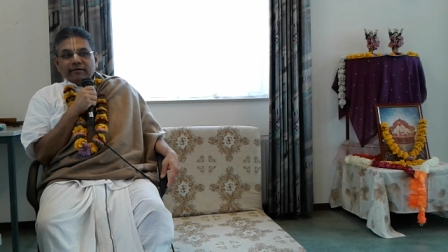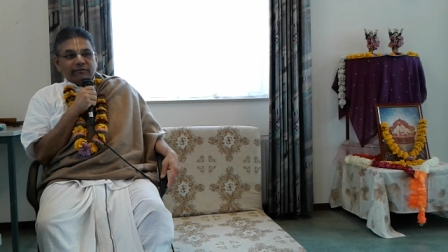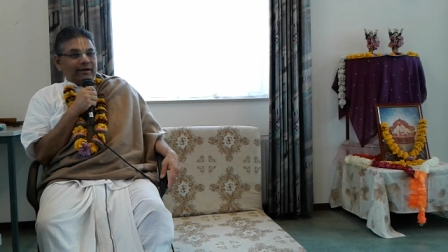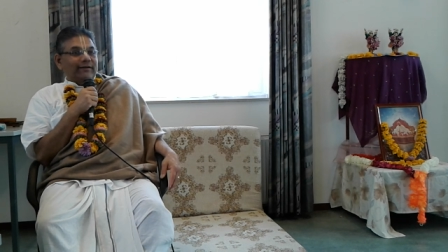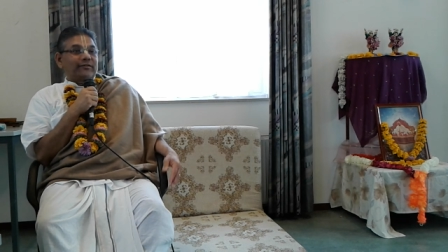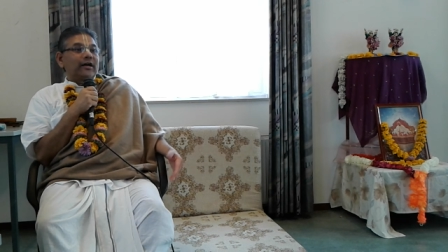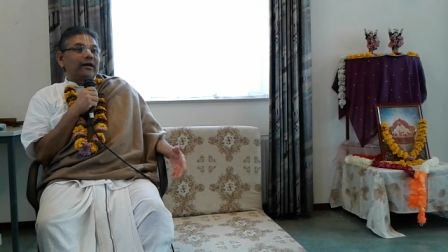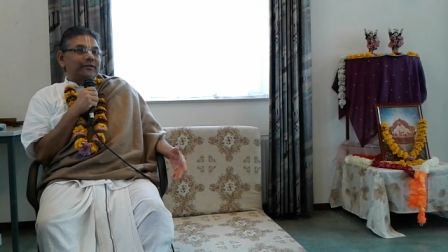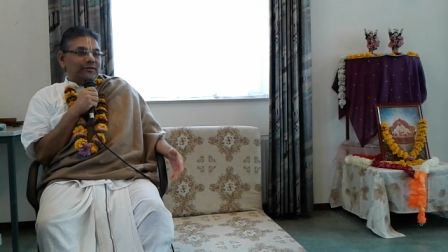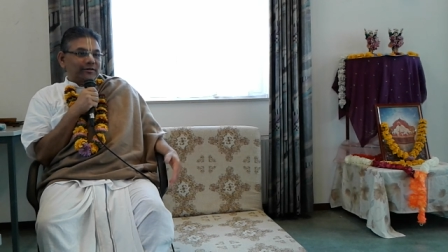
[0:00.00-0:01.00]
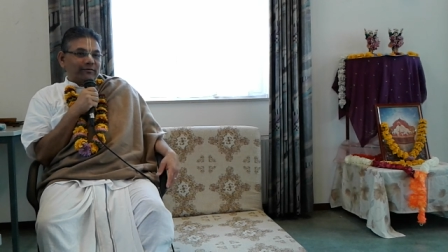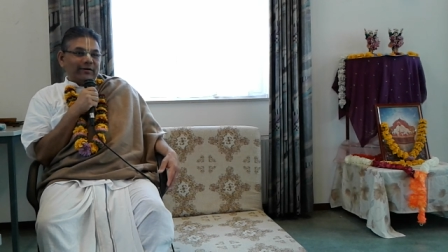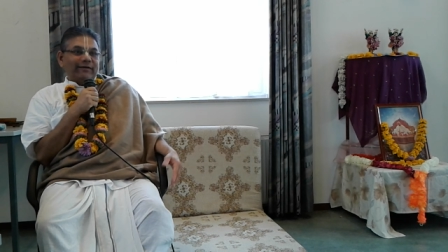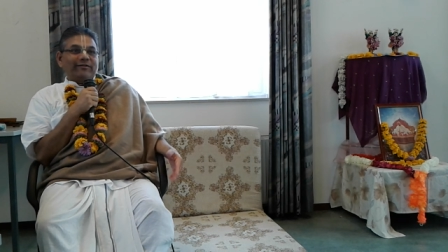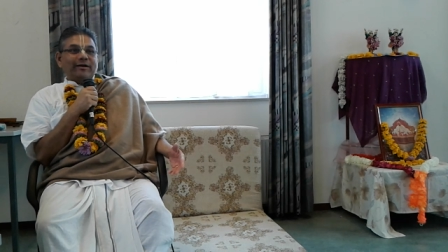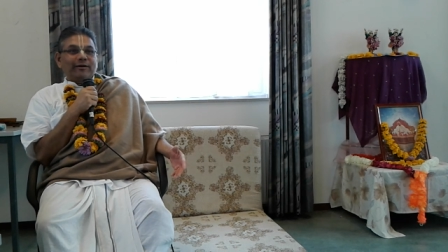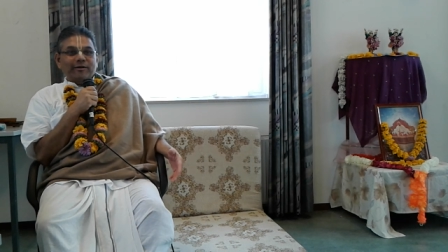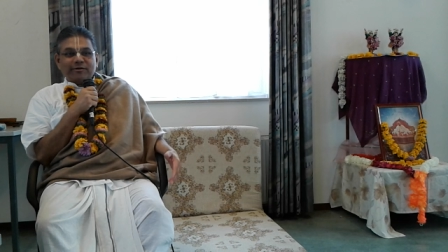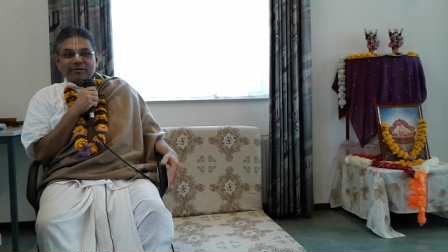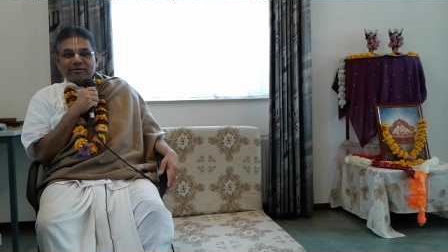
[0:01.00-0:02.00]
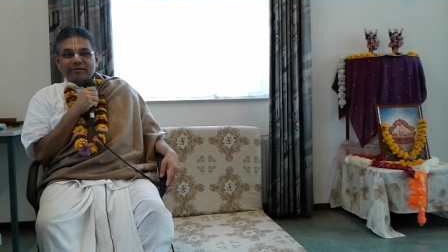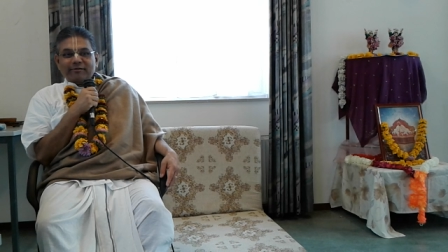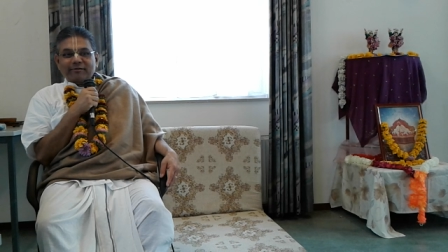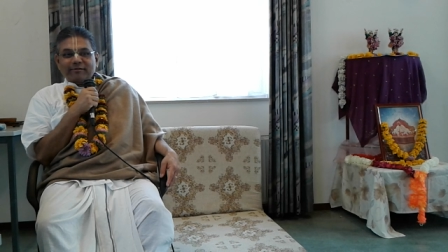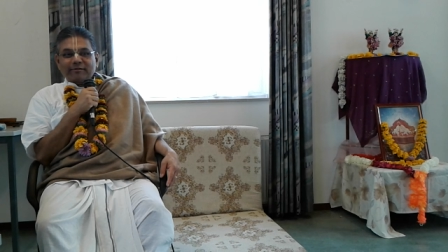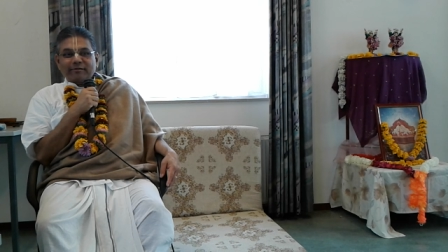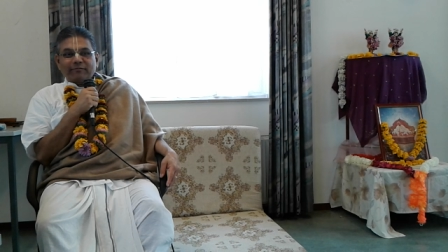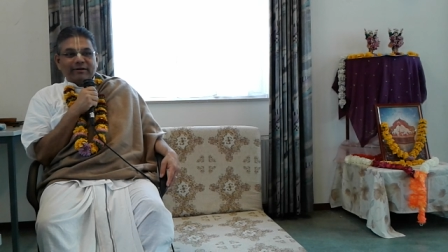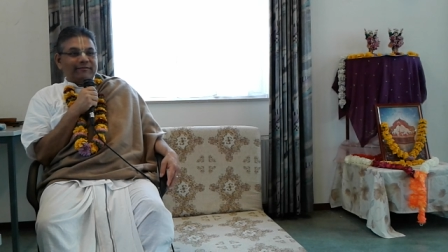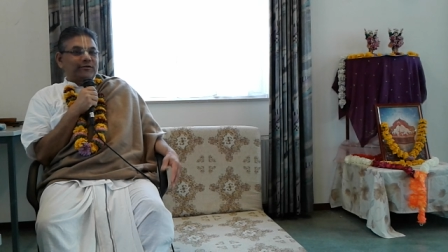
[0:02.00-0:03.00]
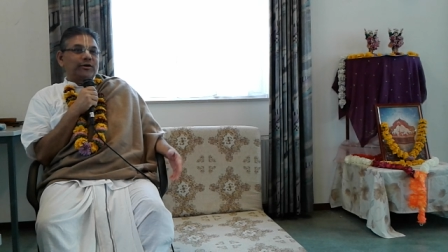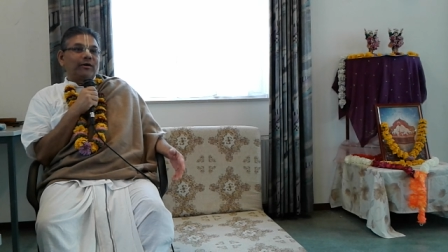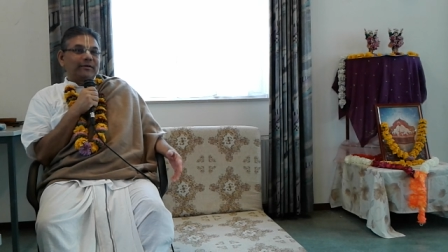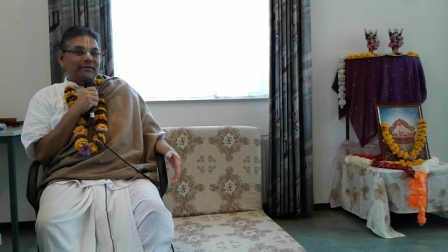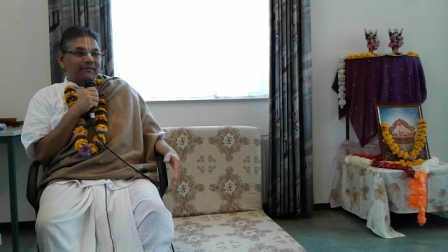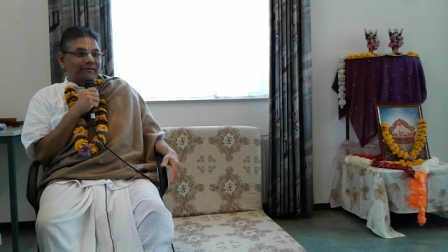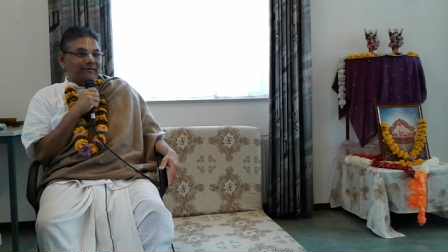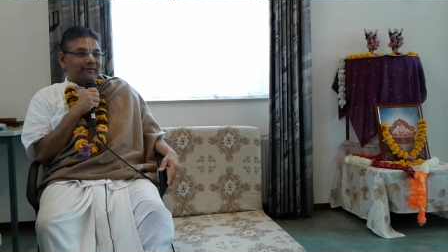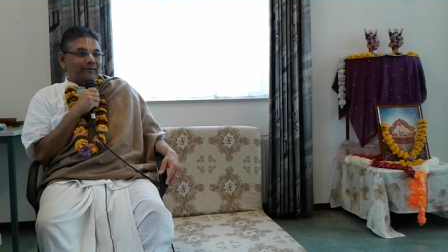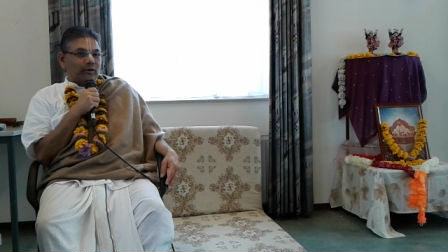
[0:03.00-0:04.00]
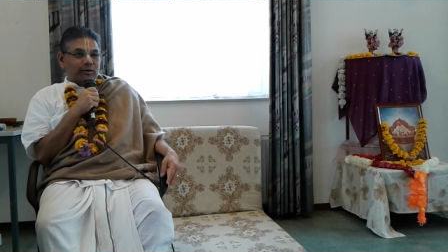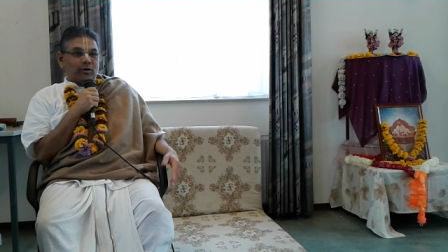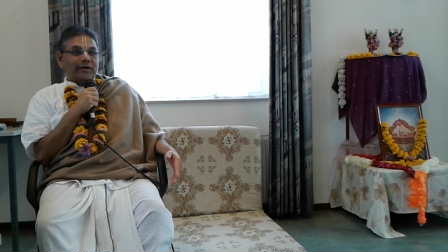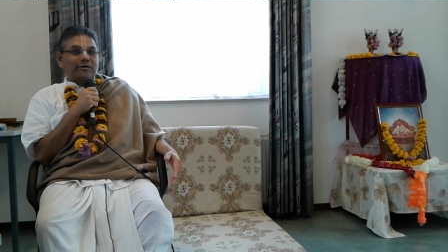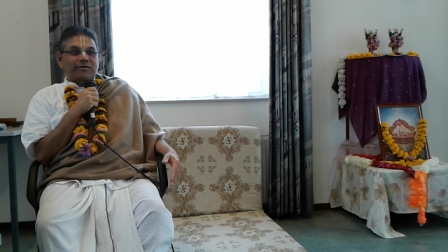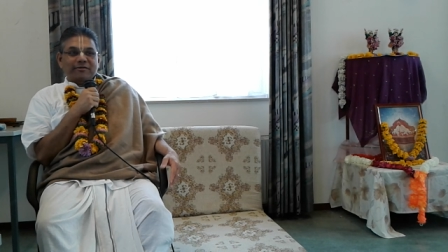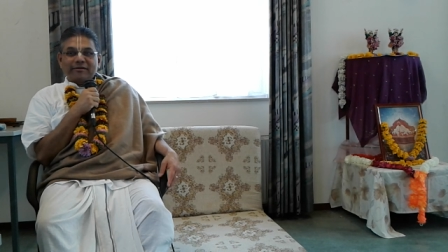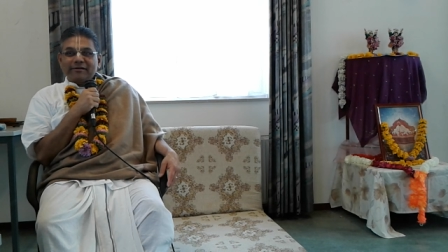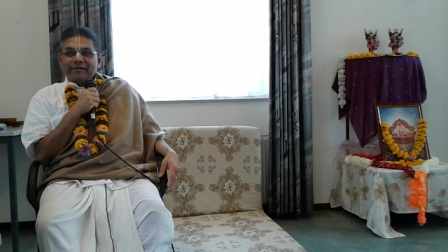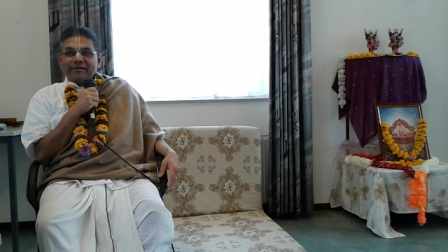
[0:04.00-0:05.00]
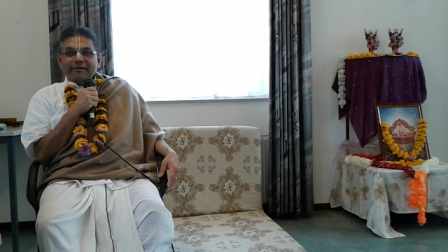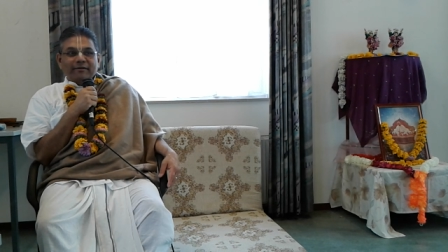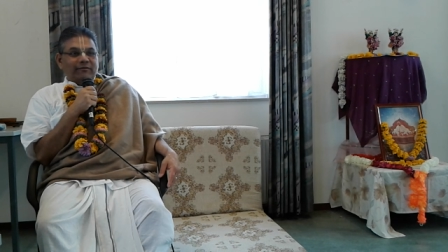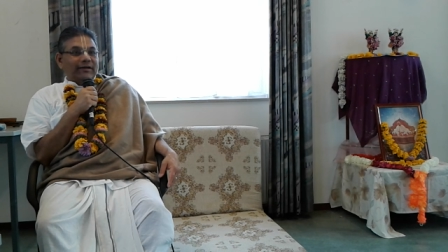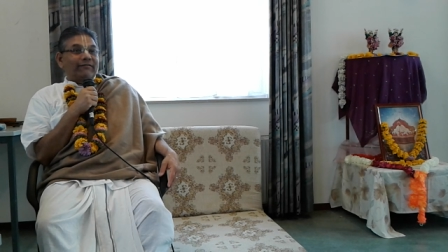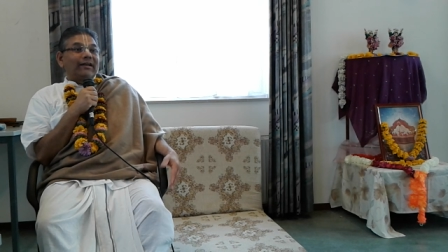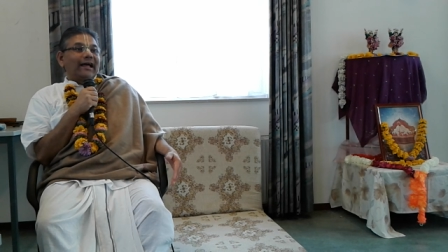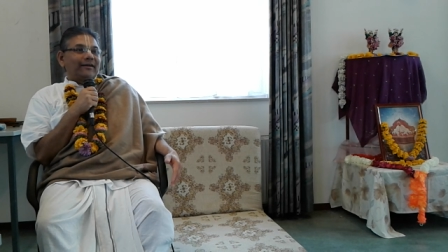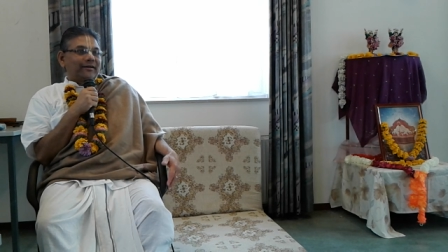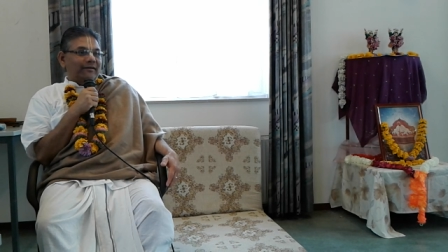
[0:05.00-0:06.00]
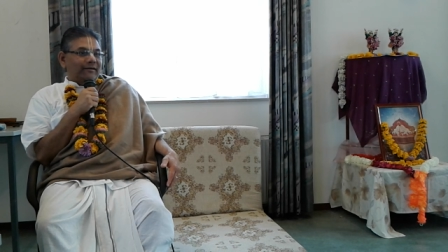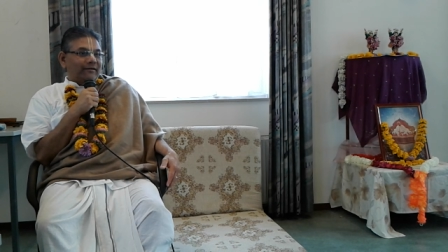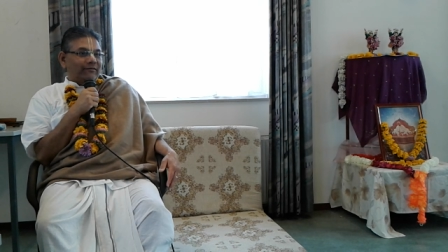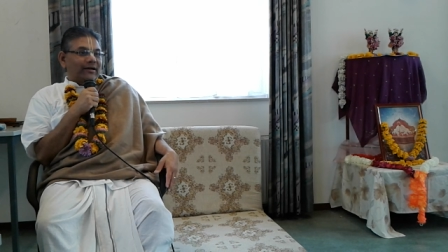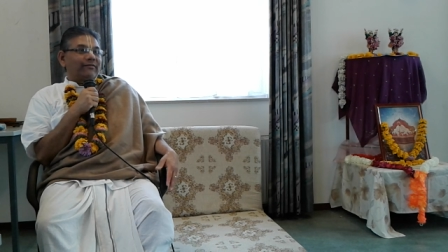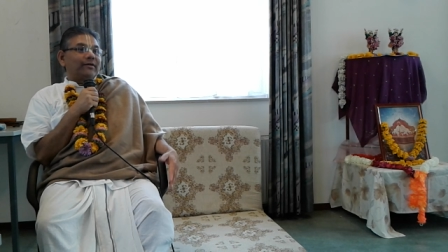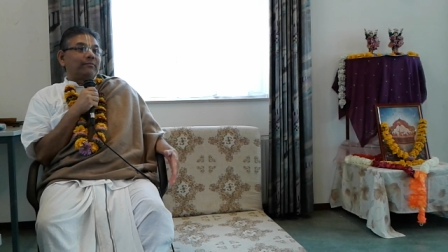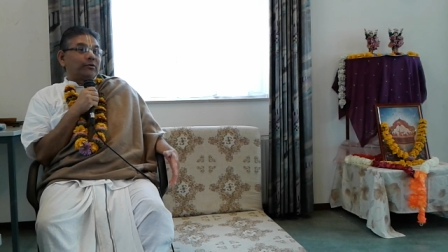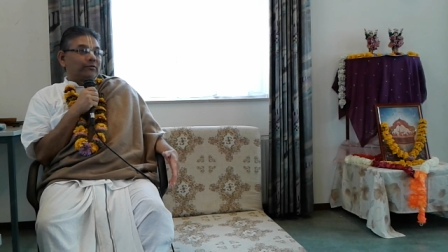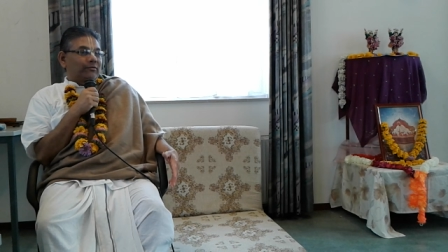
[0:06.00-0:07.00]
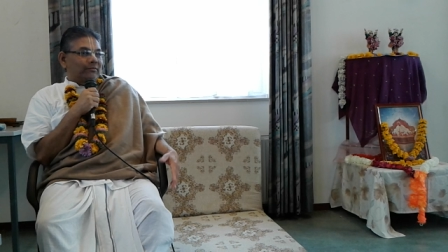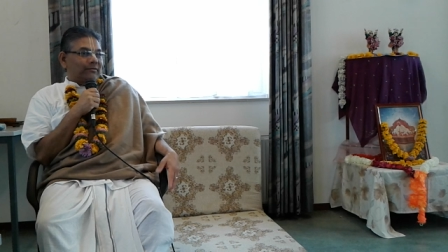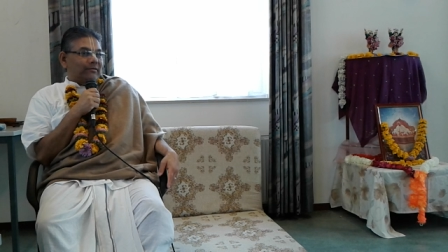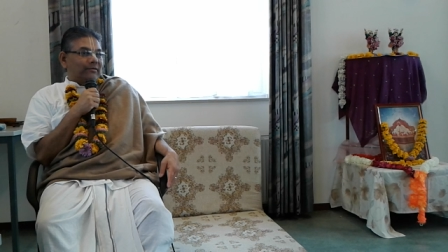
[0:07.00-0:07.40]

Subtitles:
We have Dutch, we have English, we have German or Deutsch, we have Latin, we have Hebrew.